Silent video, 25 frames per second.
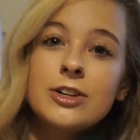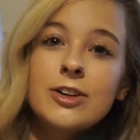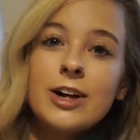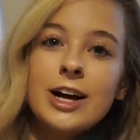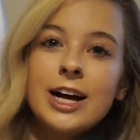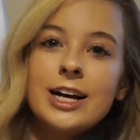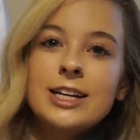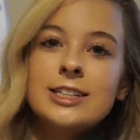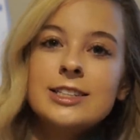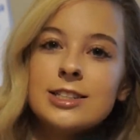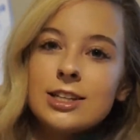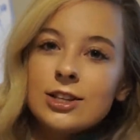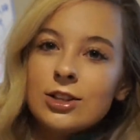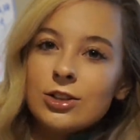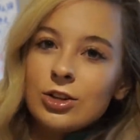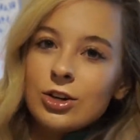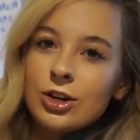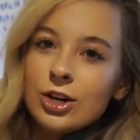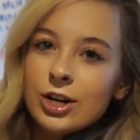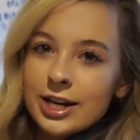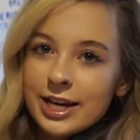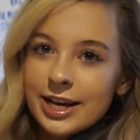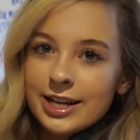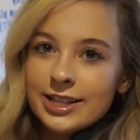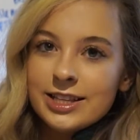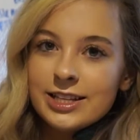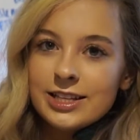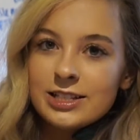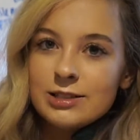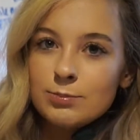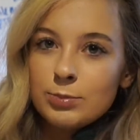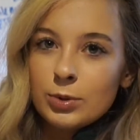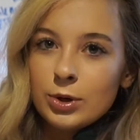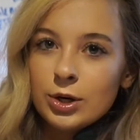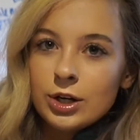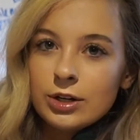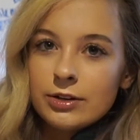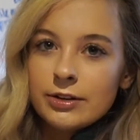class, look at this
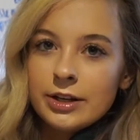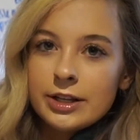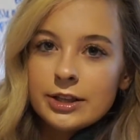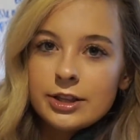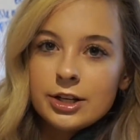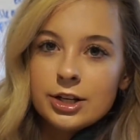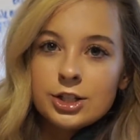book. Like,